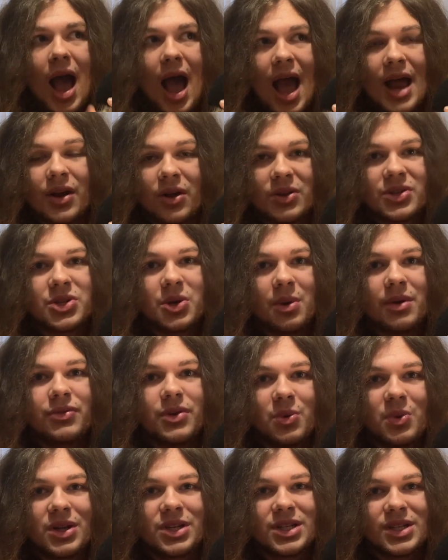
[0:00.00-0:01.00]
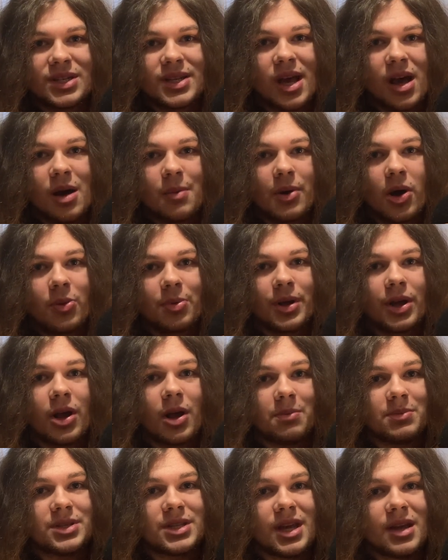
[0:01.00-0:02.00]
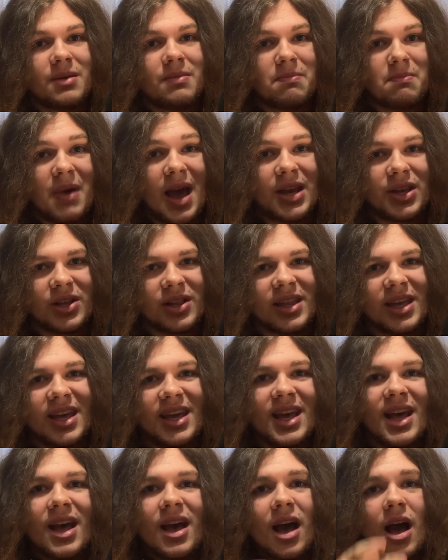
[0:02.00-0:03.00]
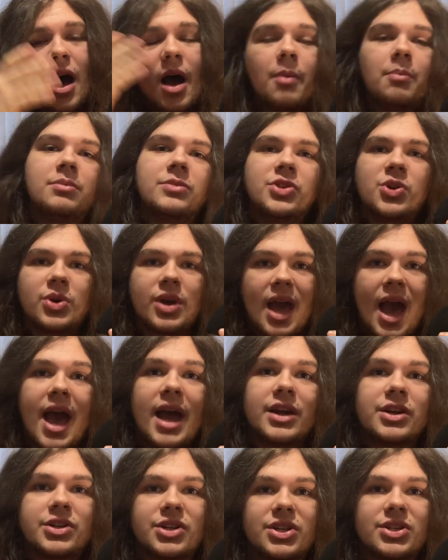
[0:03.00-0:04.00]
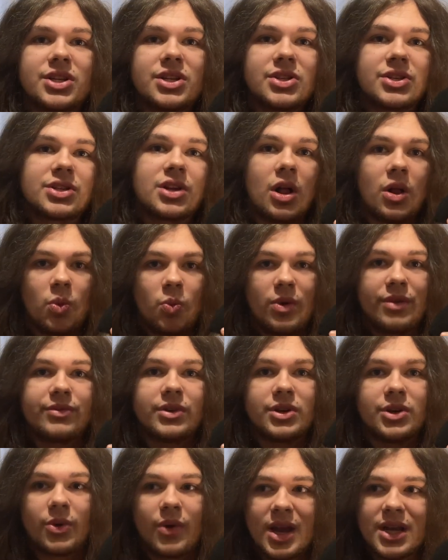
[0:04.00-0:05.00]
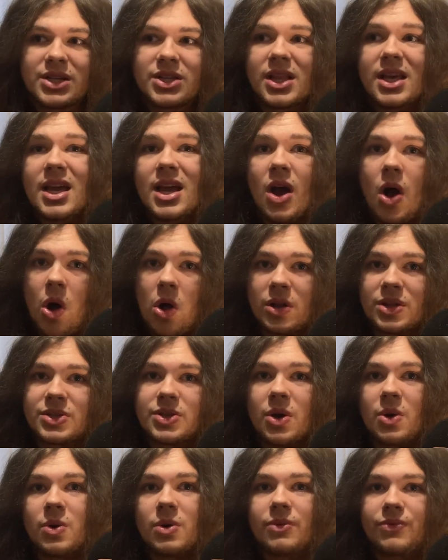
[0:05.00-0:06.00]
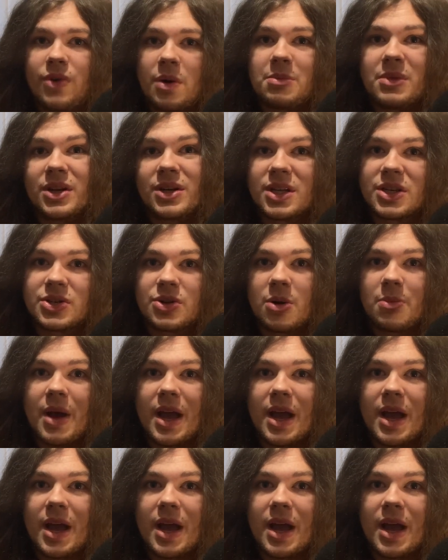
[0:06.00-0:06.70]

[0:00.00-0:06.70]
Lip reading: and also if you want to set up OpenComposite manually, you can just install WiVRn directly, also from your distro